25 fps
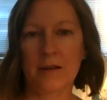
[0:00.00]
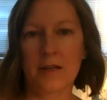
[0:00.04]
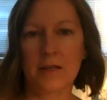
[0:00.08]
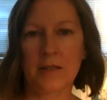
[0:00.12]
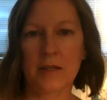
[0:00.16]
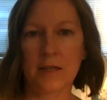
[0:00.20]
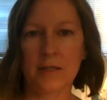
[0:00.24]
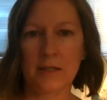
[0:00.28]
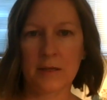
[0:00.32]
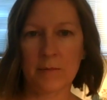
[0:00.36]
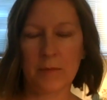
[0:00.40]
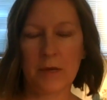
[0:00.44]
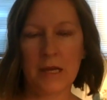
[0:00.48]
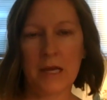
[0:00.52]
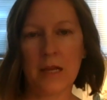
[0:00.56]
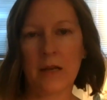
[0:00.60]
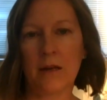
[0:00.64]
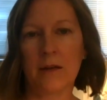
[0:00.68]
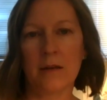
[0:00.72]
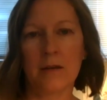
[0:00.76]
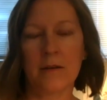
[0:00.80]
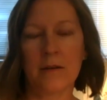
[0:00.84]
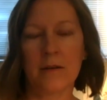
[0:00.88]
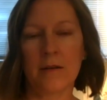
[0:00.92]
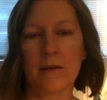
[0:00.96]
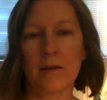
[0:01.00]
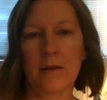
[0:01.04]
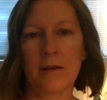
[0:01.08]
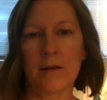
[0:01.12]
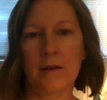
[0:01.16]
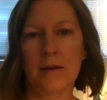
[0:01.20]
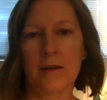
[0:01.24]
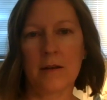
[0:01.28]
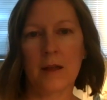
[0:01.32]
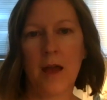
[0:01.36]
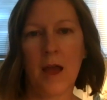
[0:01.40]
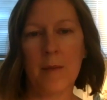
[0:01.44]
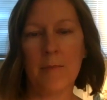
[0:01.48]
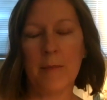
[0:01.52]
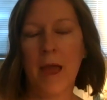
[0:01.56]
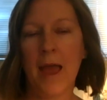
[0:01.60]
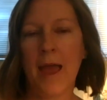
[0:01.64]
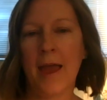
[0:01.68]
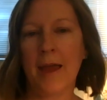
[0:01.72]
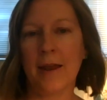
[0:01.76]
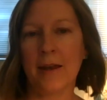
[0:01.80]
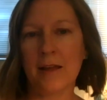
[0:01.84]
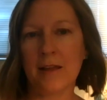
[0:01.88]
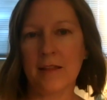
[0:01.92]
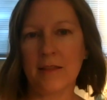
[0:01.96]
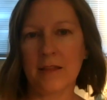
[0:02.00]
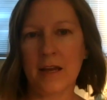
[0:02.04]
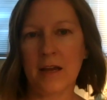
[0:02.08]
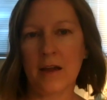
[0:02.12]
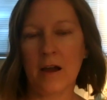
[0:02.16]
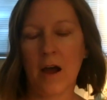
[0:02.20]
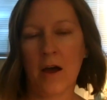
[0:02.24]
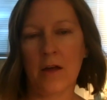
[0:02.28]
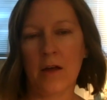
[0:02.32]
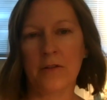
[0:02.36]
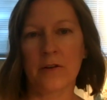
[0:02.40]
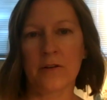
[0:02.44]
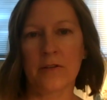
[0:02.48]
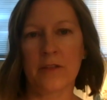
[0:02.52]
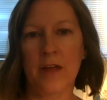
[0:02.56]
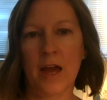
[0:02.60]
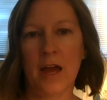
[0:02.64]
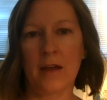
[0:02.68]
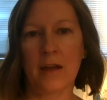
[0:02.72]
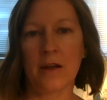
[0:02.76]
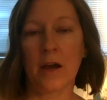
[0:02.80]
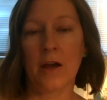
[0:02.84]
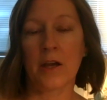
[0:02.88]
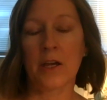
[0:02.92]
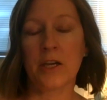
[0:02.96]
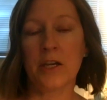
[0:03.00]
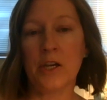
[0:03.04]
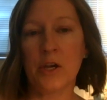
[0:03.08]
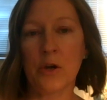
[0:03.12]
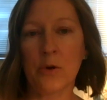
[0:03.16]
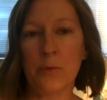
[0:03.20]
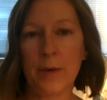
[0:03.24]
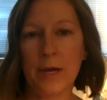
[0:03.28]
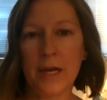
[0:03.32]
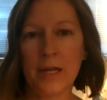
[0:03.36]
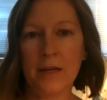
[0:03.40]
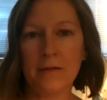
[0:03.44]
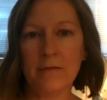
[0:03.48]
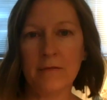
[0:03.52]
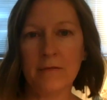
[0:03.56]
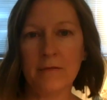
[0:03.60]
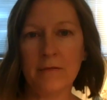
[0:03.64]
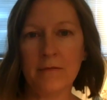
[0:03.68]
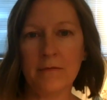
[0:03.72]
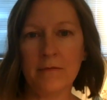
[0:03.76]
It doesn't mean I'm anything other than a human